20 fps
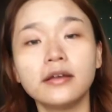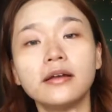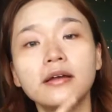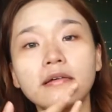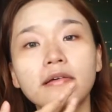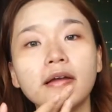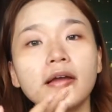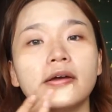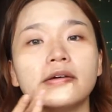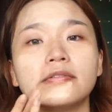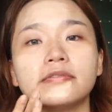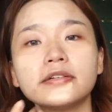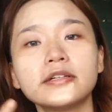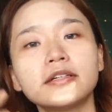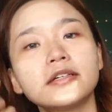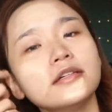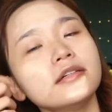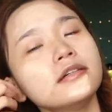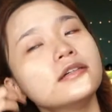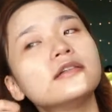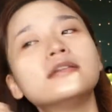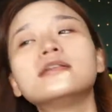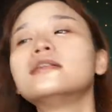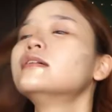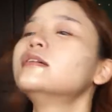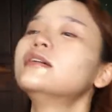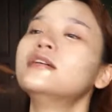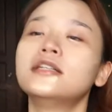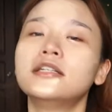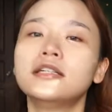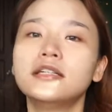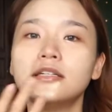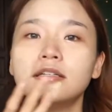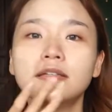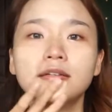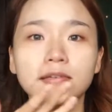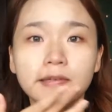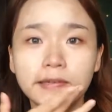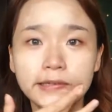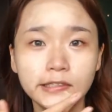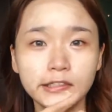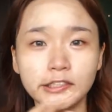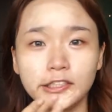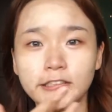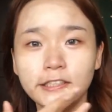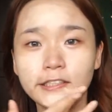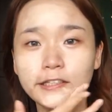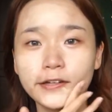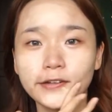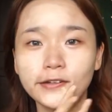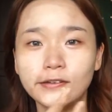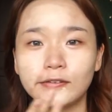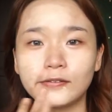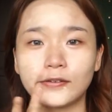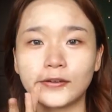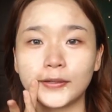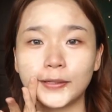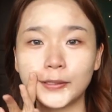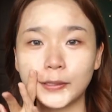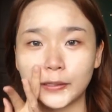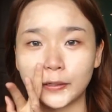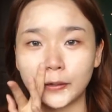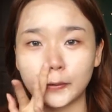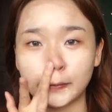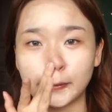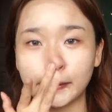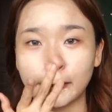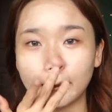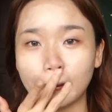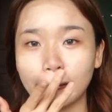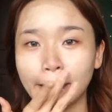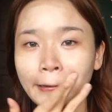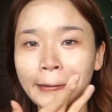ever cheat on this foundation ever again.